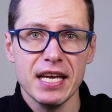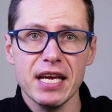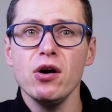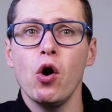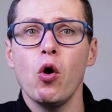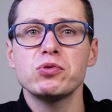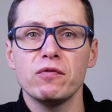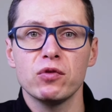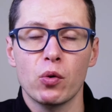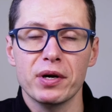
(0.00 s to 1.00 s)
in hopes
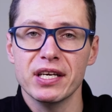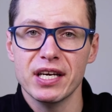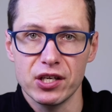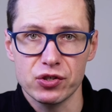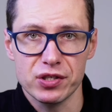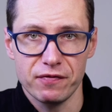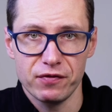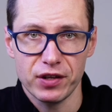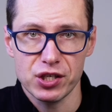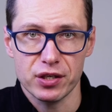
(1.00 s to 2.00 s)
of lowering the country's
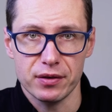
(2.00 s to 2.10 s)
inflation.